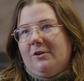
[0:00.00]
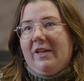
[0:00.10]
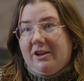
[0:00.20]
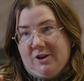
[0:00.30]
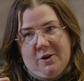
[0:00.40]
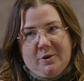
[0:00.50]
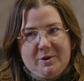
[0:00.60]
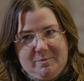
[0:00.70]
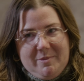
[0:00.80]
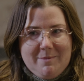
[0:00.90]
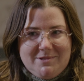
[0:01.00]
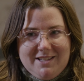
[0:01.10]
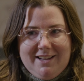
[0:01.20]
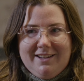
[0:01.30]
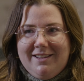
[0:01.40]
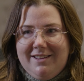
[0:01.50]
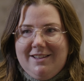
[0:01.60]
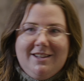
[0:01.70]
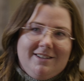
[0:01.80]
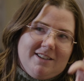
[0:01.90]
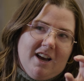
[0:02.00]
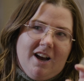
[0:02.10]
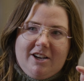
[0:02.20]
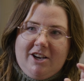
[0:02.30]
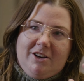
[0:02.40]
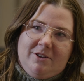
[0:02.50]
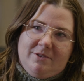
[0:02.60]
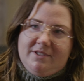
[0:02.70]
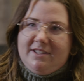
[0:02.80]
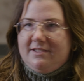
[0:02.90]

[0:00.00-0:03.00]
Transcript: or like Coke and Pepsi. Yep. Tacos